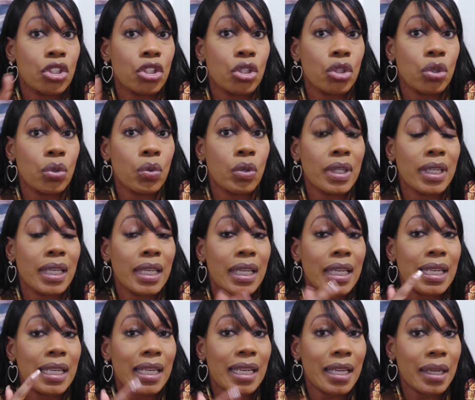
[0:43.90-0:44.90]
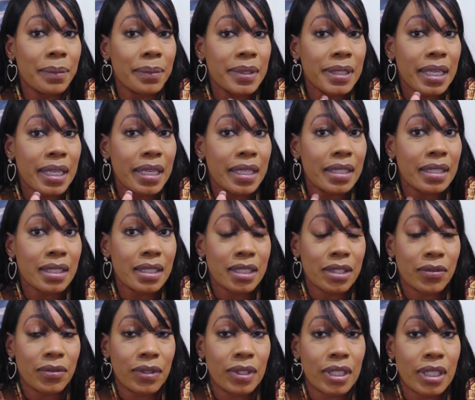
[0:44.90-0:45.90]
you will get an updated
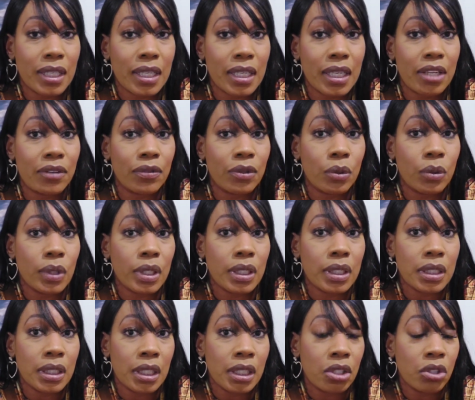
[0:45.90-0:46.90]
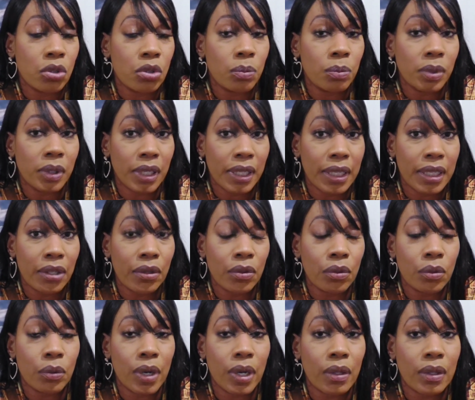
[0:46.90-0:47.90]
certificate if you continue playing
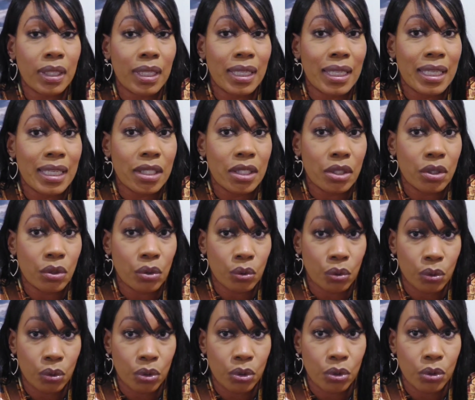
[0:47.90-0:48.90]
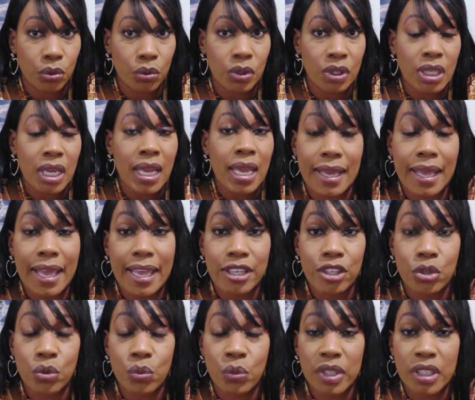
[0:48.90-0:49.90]
throughout the end of the cruise
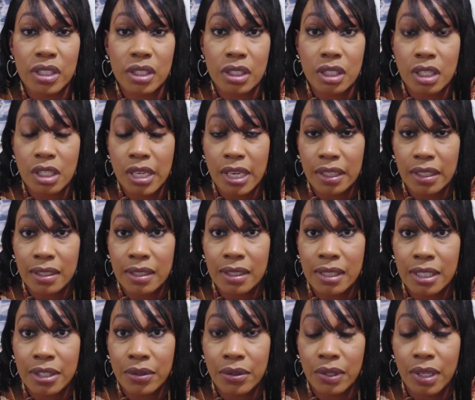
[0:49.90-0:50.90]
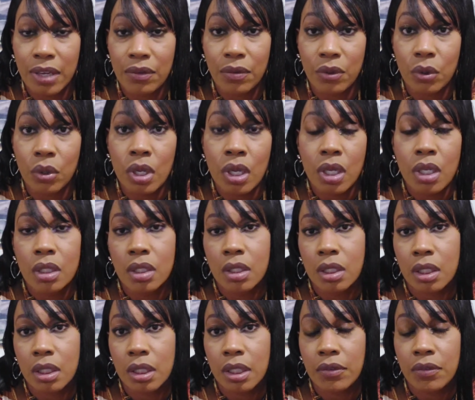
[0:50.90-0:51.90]
and you reach the next tier level
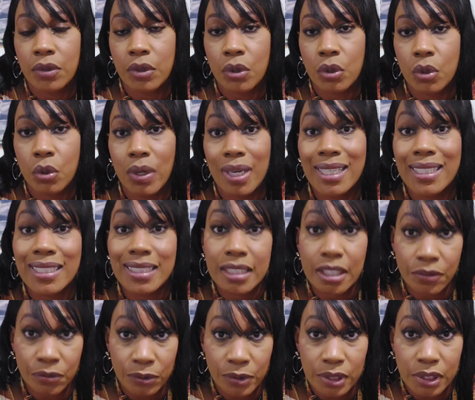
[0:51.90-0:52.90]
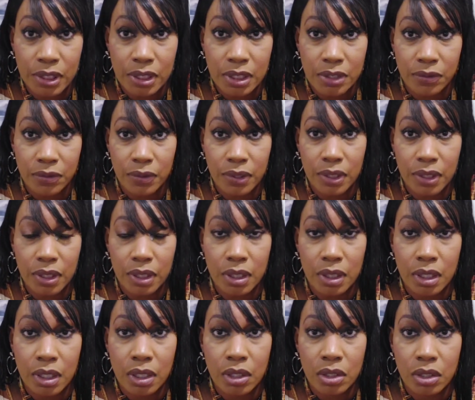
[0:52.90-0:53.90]
to give you a different certificate.
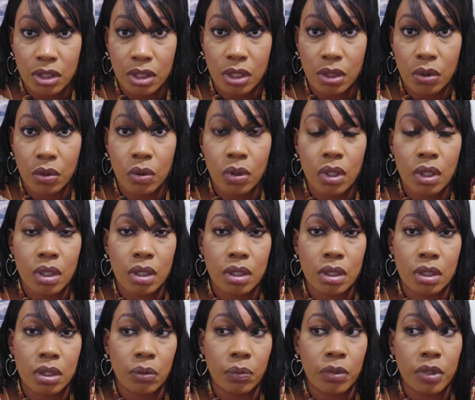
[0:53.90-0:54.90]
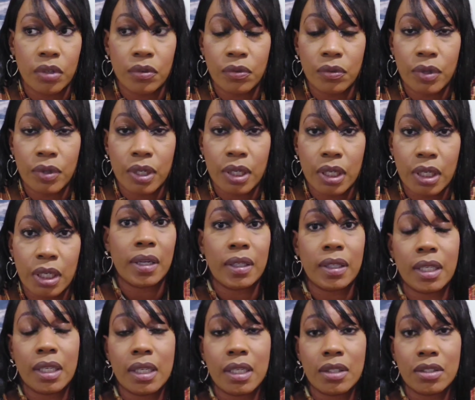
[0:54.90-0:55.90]
So don't be afraid
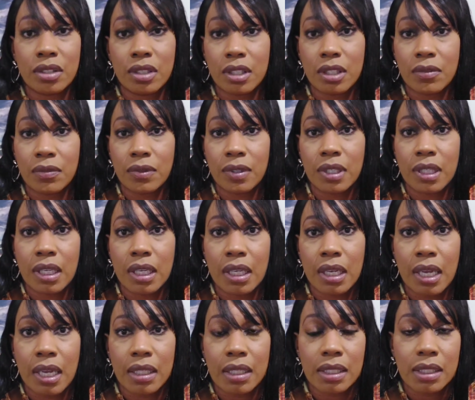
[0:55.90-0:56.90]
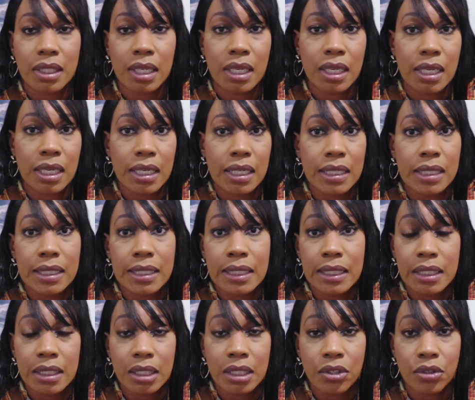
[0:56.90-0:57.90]
about getting a certificate at say
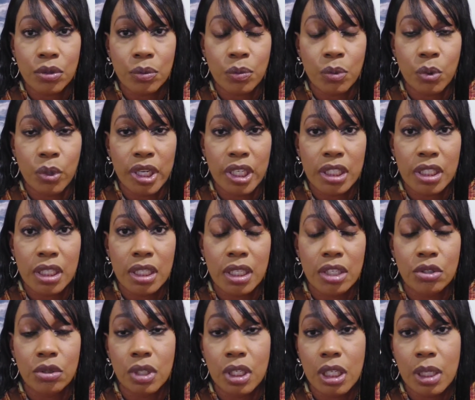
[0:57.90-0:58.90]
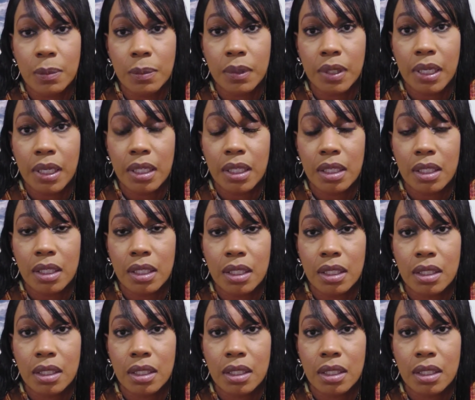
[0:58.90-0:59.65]
600 points and then you keep playing in the